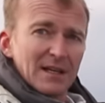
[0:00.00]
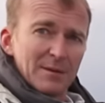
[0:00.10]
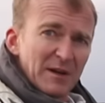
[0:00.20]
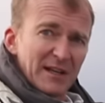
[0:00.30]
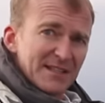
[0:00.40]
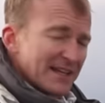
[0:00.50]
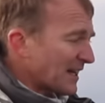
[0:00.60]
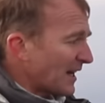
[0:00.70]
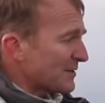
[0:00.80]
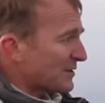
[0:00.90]
And when I say
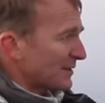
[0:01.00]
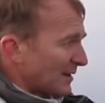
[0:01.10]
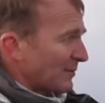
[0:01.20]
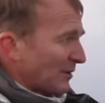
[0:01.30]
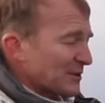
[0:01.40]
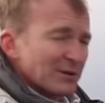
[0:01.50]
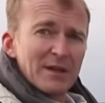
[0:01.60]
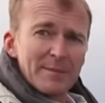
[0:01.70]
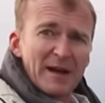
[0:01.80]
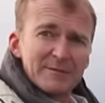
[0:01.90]
close, we're
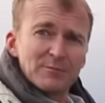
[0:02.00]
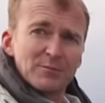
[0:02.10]
talking about